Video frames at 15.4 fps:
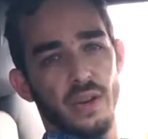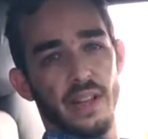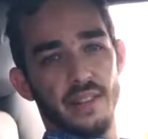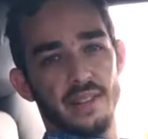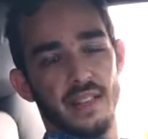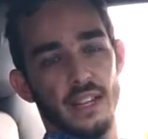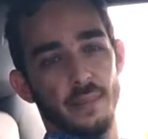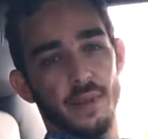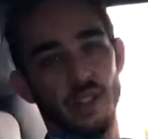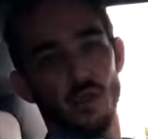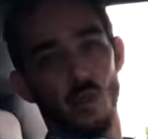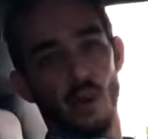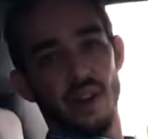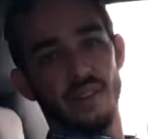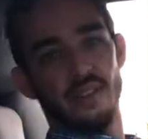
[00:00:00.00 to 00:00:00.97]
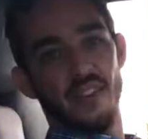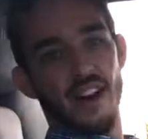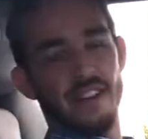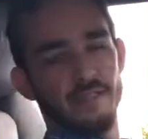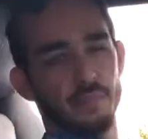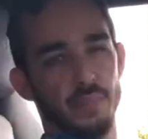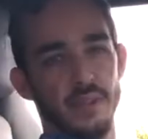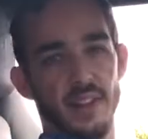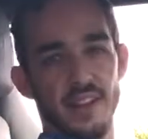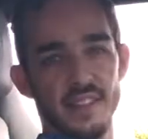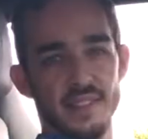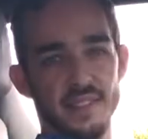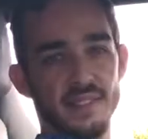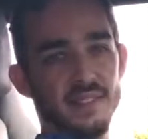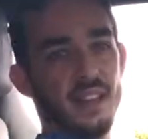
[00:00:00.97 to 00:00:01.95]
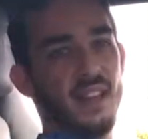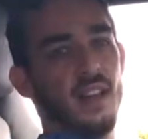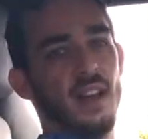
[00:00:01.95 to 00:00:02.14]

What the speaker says: it's going to be 25 plus,